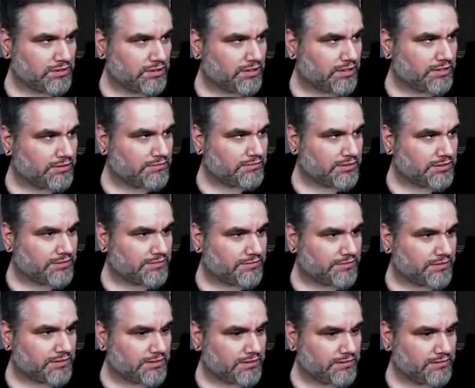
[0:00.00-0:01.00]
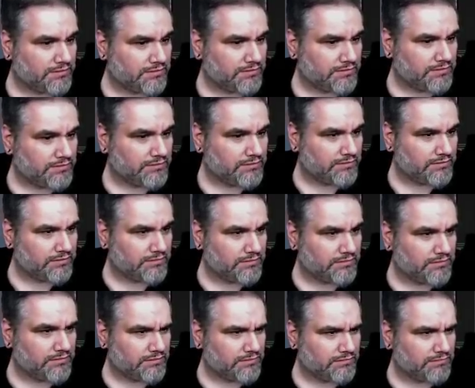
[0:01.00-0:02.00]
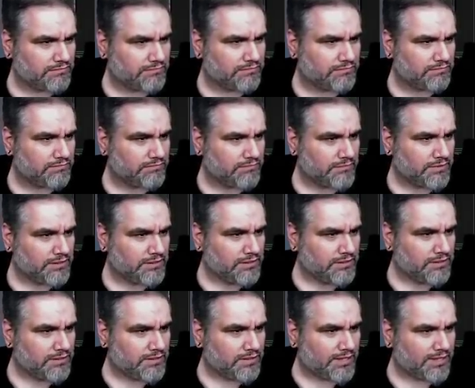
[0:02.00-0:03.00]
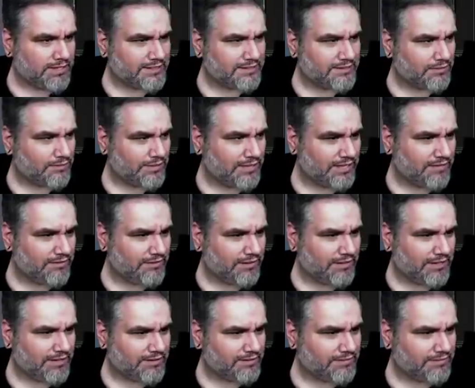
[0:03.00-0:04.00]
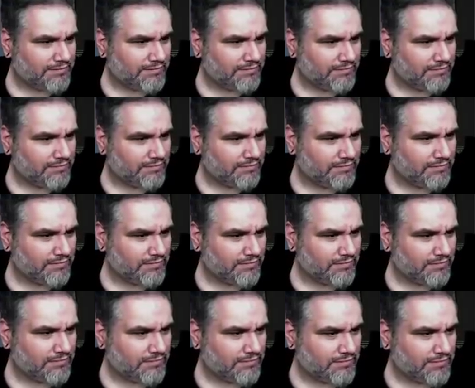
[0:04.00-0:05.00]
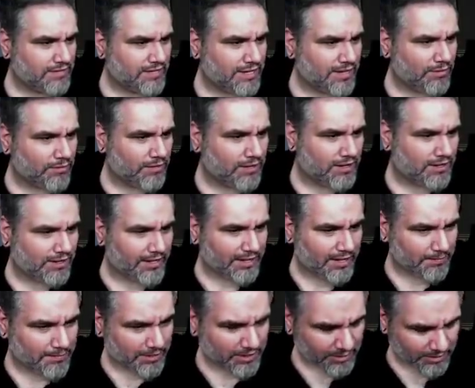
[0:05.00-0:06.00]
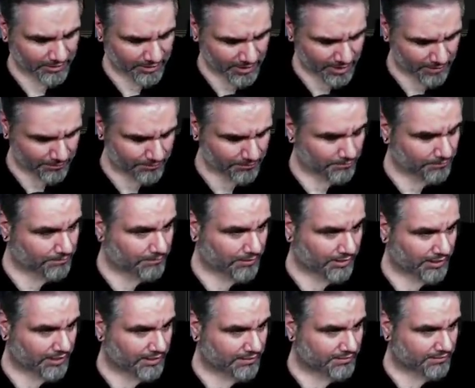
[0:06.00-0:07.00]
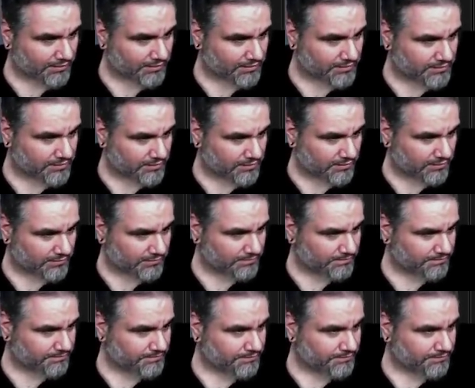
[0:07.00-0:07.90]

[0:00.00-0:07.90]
Alright, that's fine. Hmm. I still wanna get rid of this. Yeah. And we're not like I'm not gonna not play anything this turn.